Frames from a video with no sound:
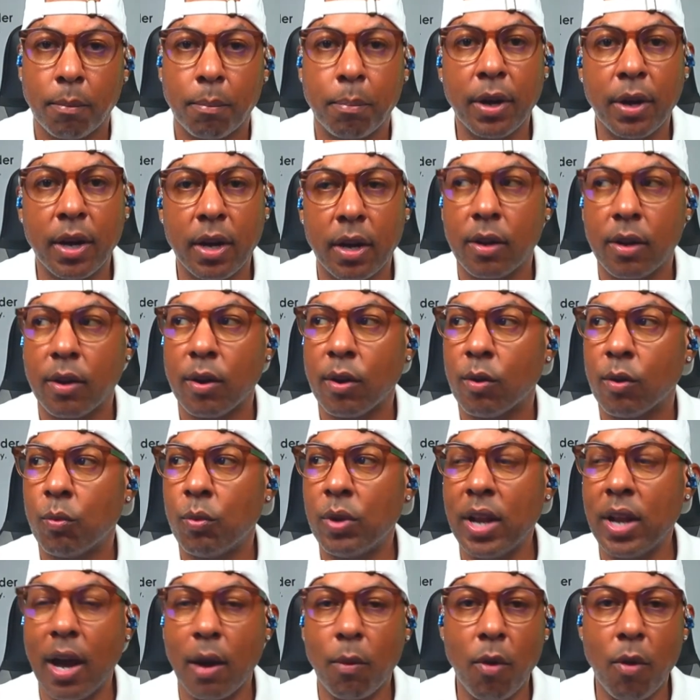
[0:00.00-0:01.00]
But
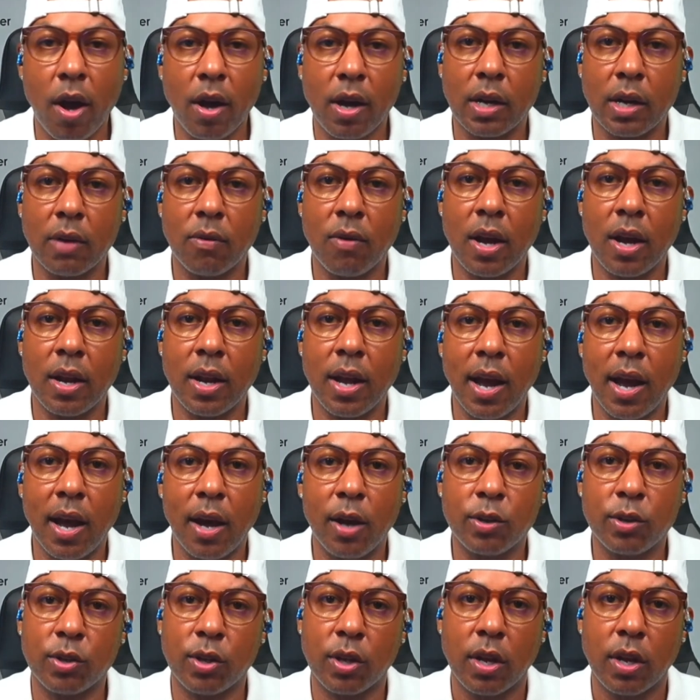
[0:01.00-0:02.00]
we're not walking around the
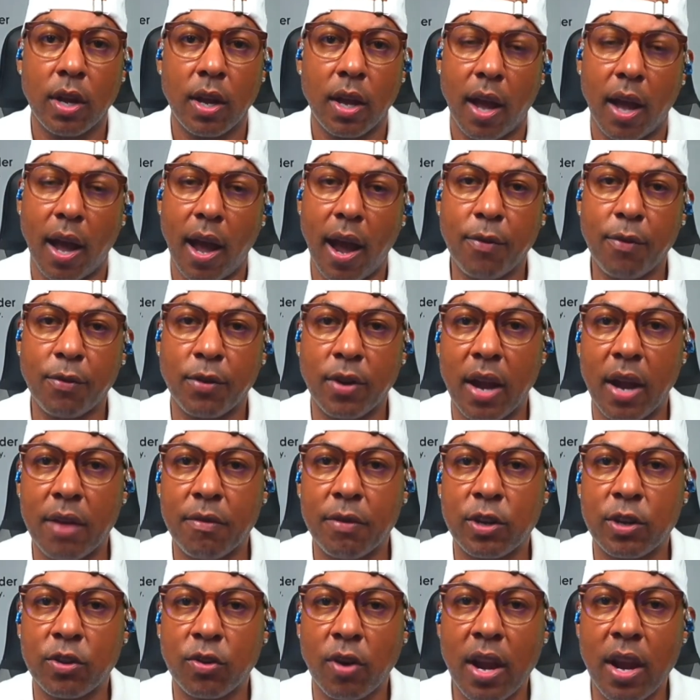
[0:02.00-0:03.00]
house after
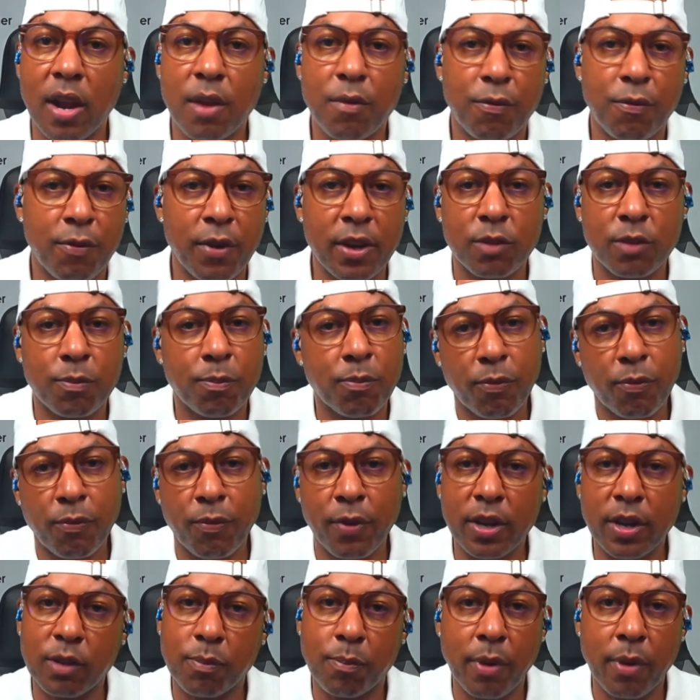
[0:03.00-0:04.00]
every trade,
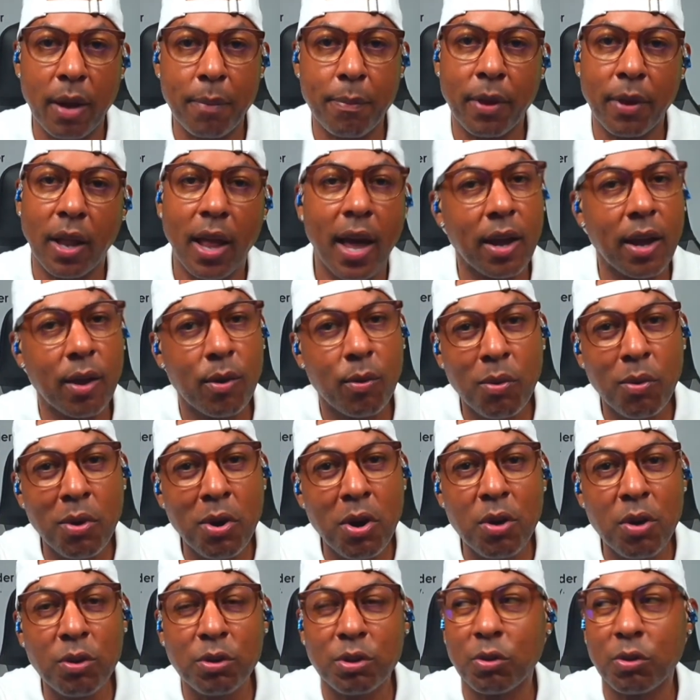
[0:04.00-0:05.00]
fist bumping, like,
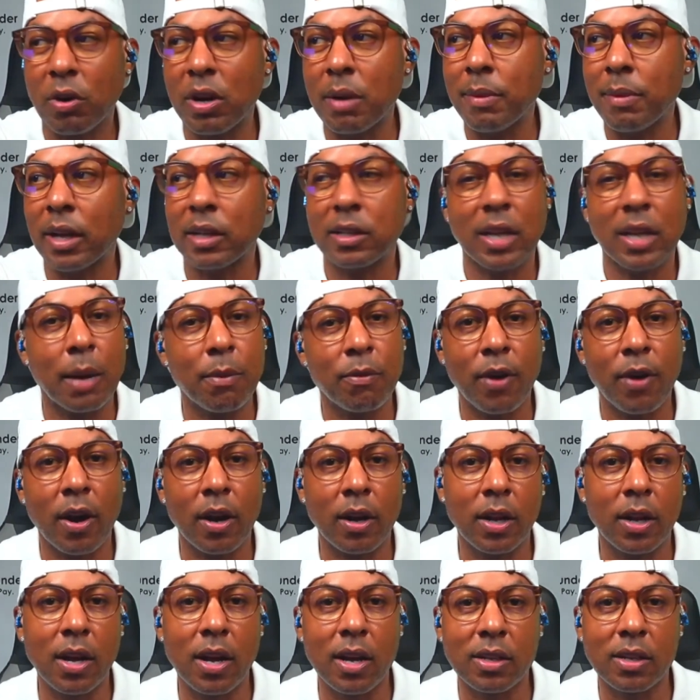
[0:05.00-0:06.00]
woo, screaming at the top of
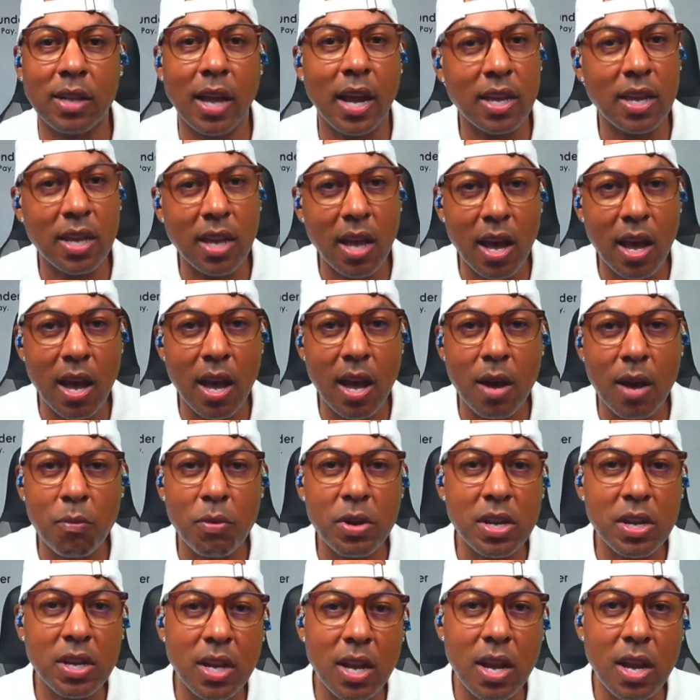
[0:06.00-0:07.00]
our lungs, like, yeah,
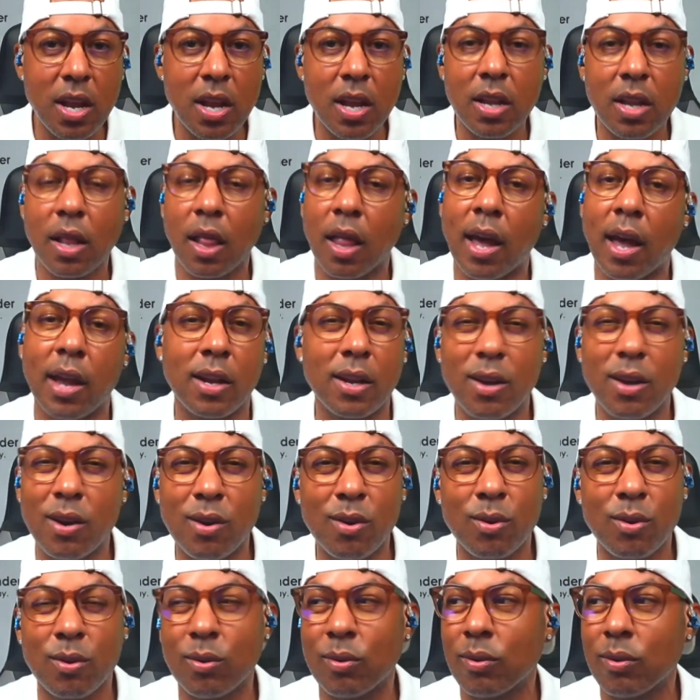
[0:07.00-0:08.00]
we did it. Like,
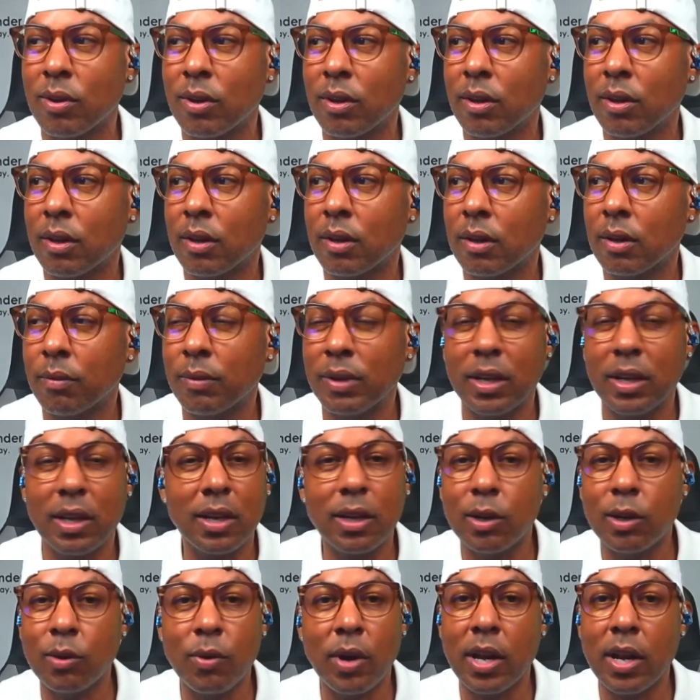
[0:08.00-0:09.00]
no, we
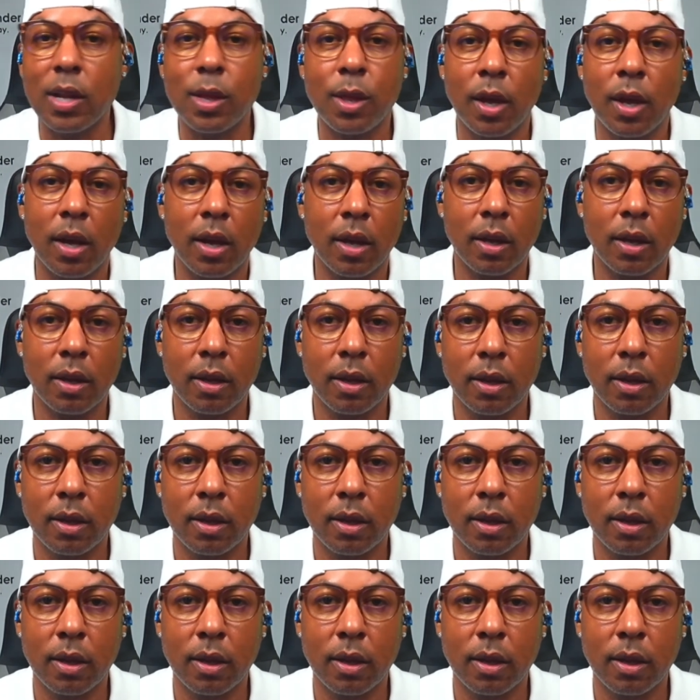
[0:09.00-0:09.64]
didn't do anything.